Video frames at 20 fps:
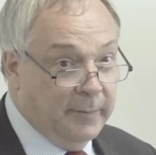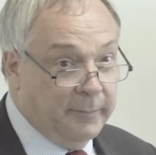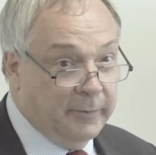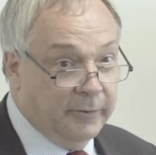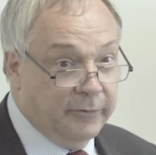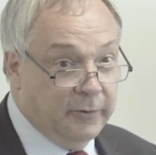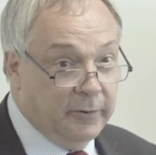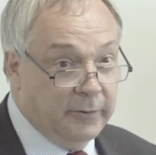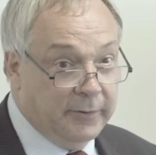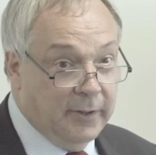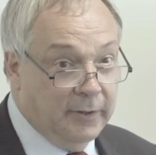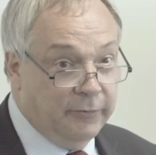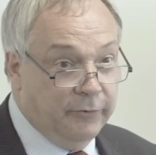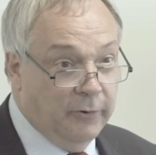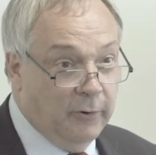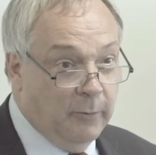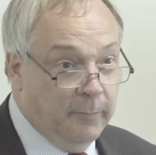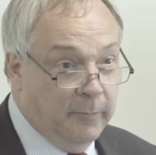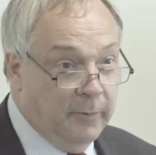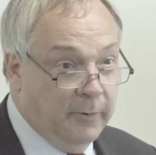people are doing their
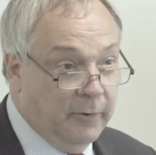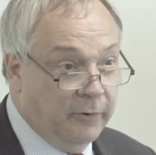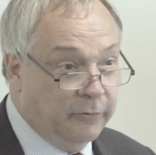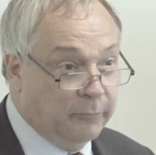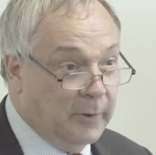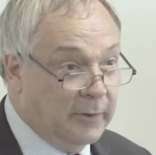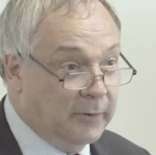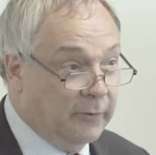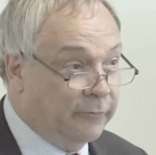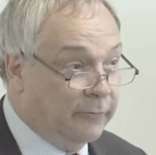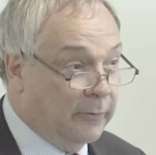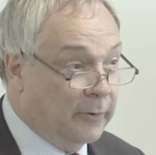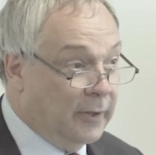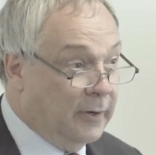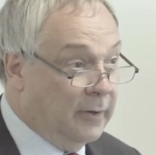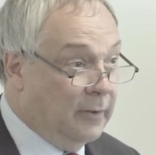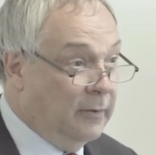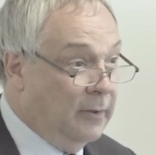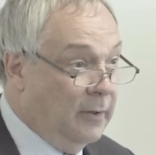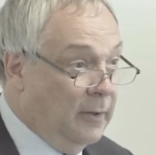job, as well as
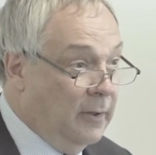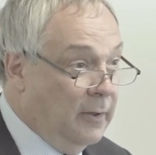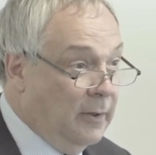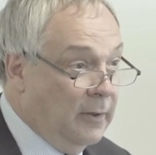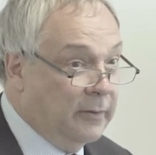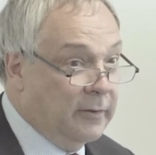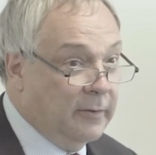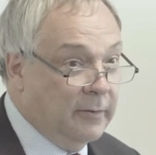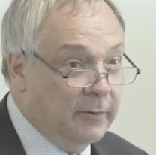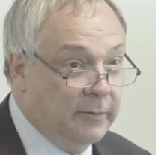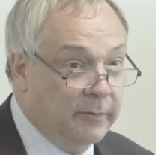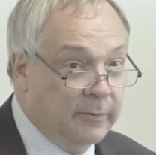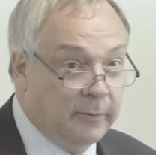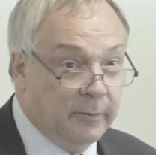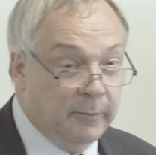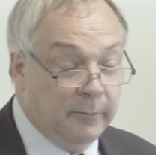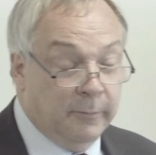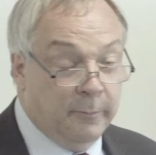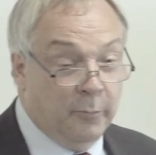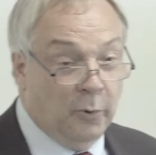looking at the,
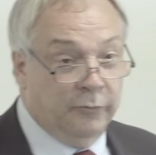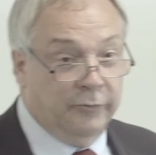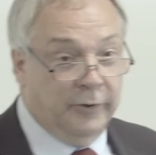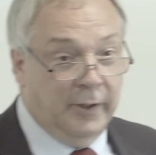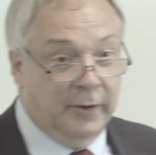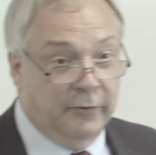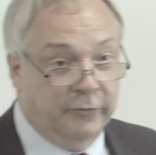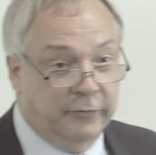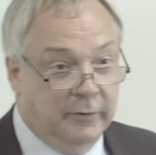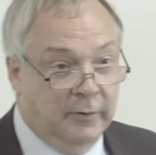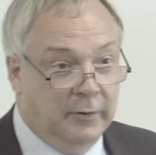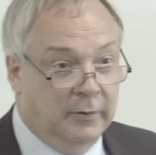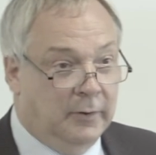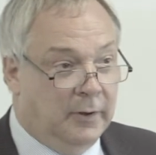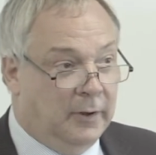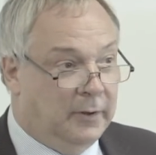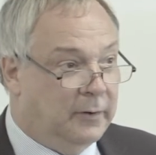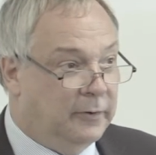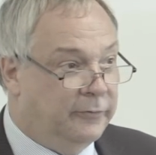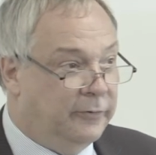the projects.
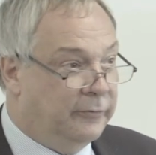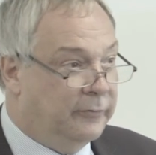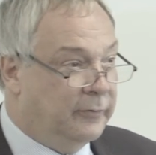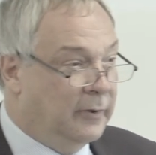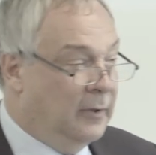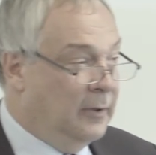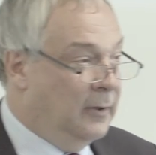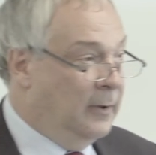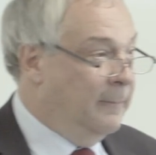And I just,